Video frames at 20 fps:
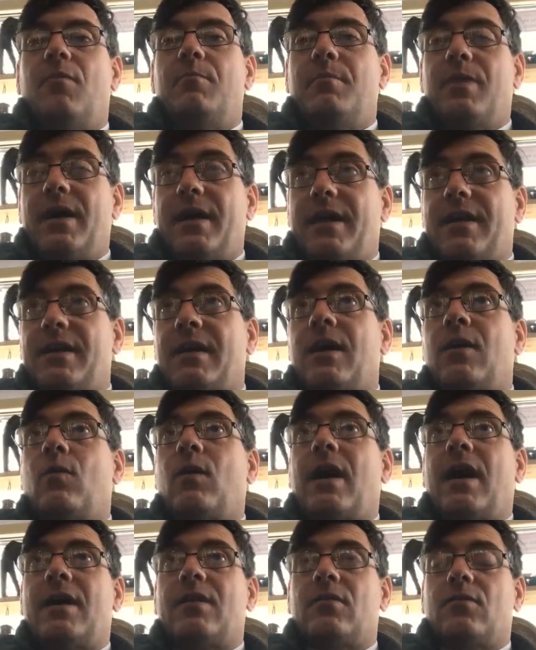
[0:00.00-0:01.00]
on Buy It
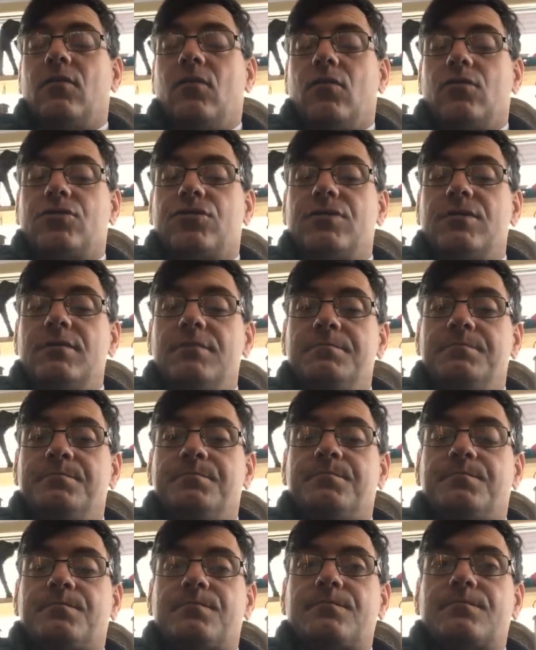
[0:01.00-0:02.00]
Now and on auction
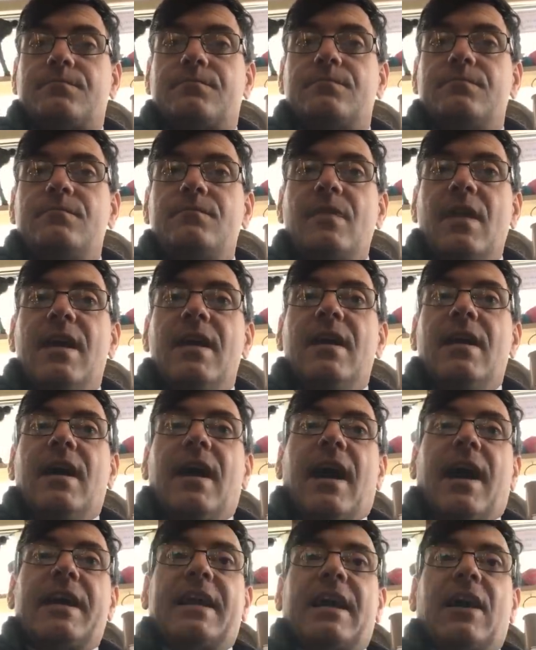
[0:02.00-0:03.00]

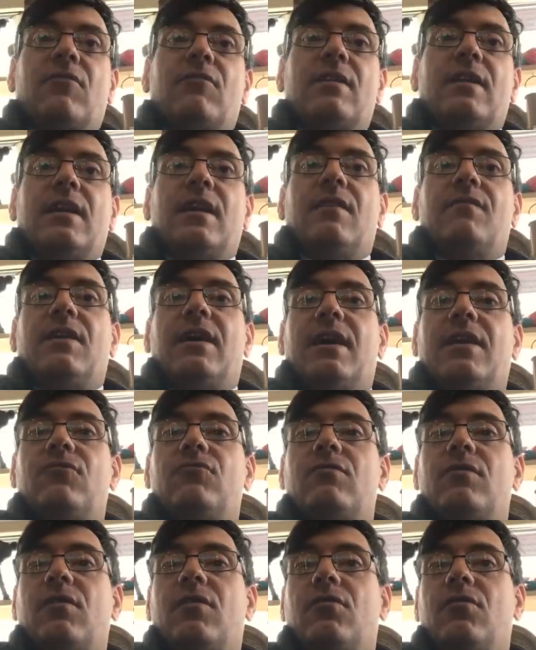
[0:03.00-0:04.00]
I currently have
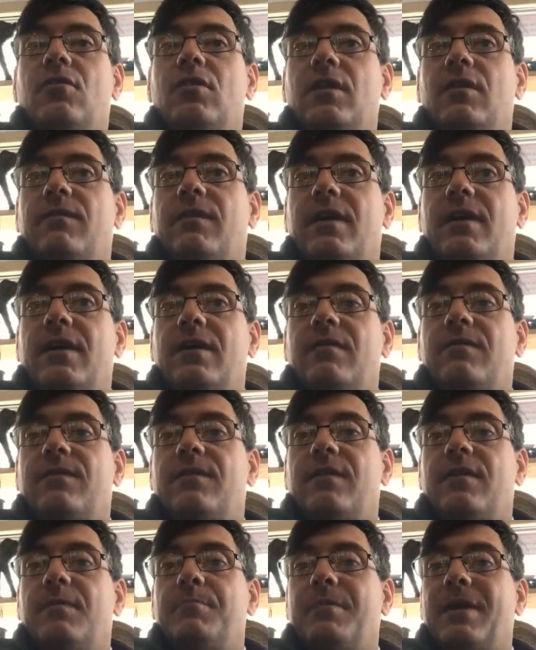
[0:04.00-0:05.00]

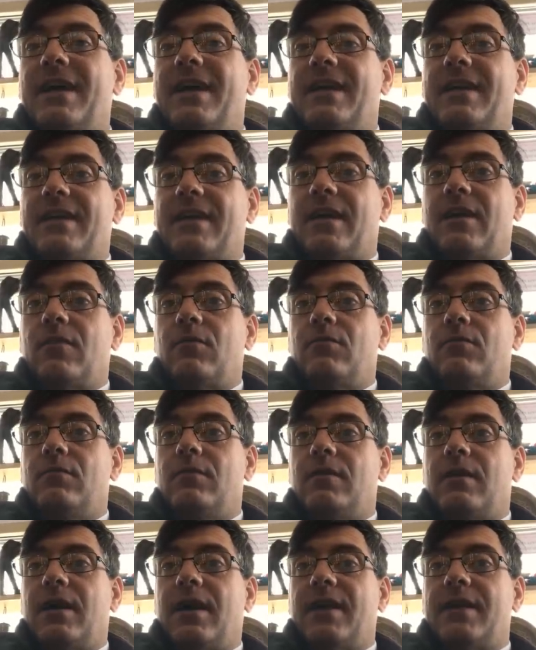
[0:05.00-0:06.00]
135 buy it
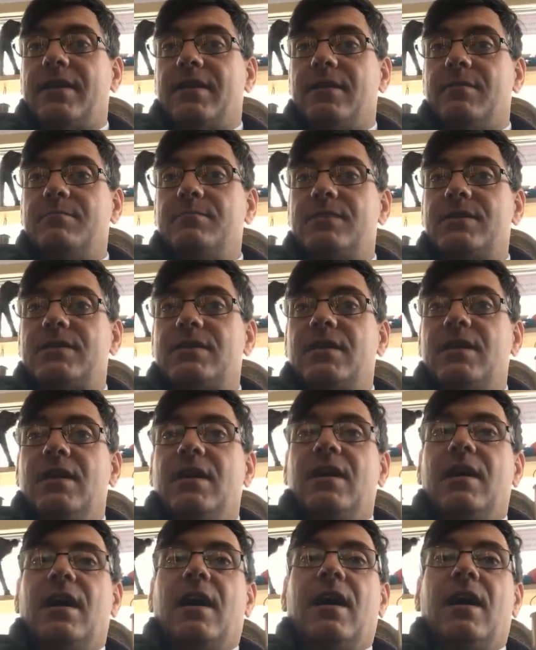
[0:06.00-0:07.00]
now items
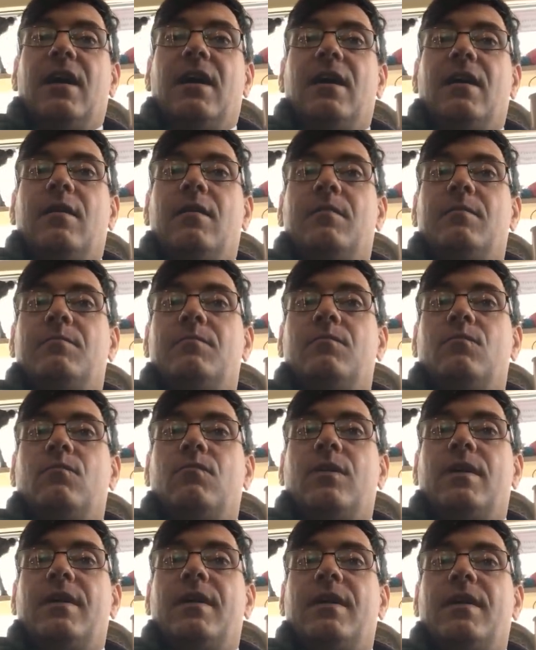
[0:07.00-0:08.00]
um,
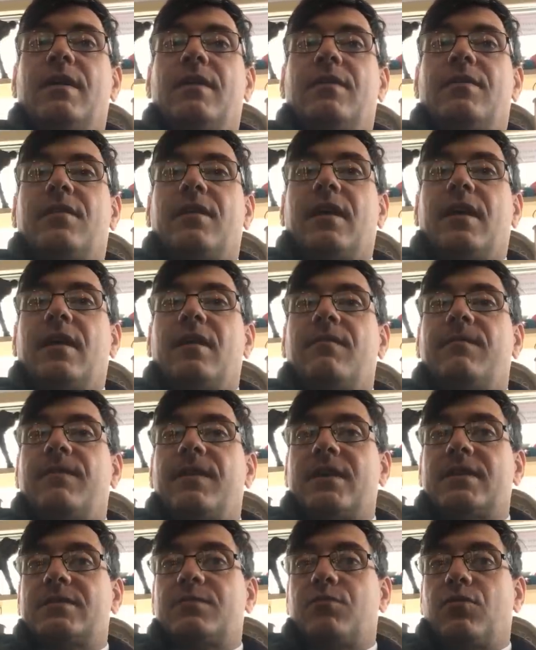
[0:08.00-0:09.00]
with a
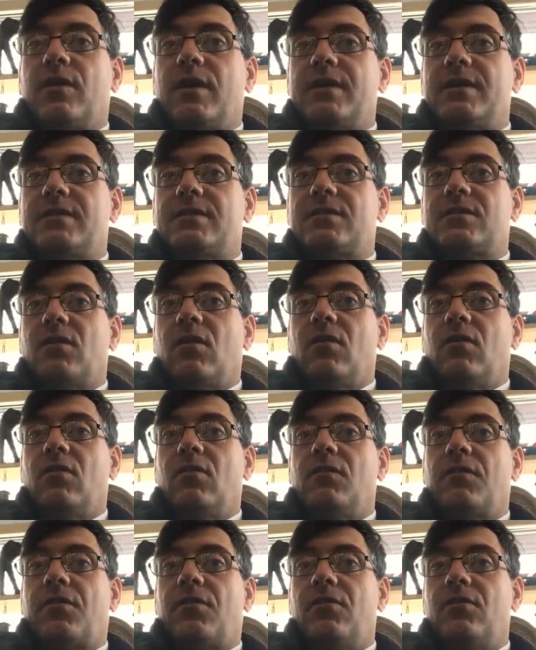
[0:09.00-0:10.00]
fixed price
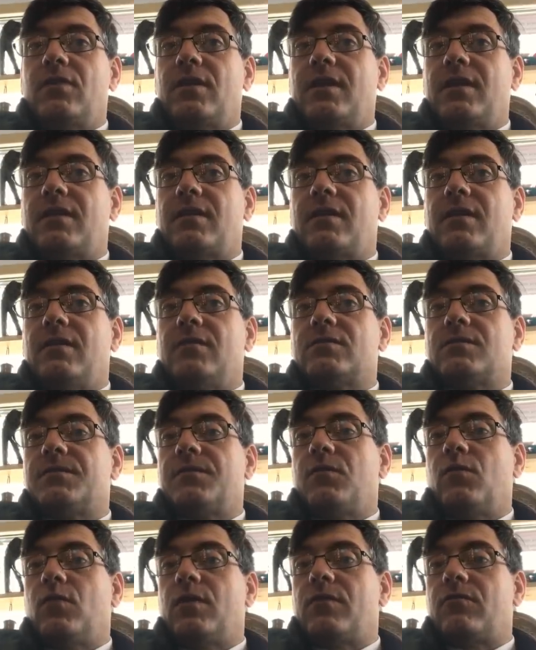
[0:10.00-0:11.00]
of
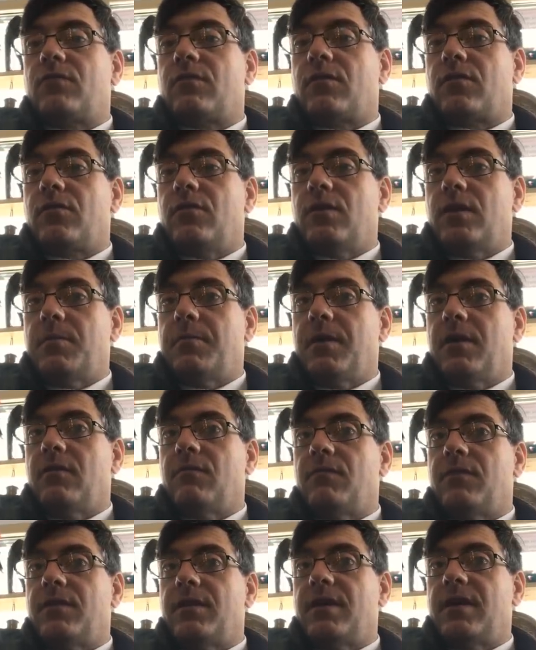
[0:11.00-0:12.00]

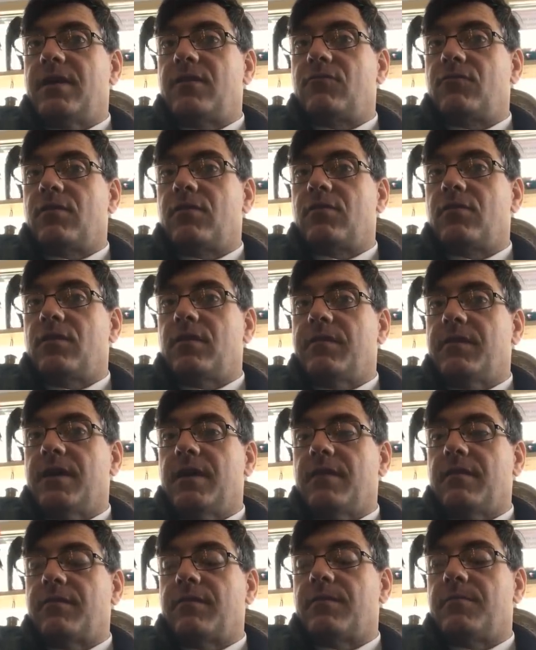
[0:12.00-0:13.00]
£13,430 for the
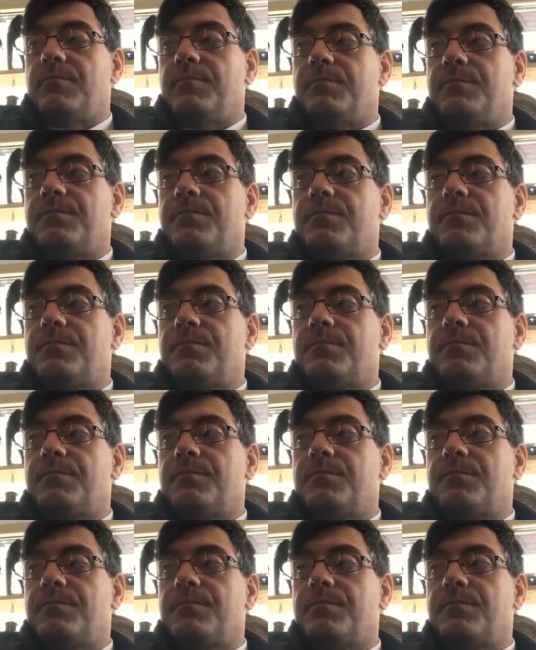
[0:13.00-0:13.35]
135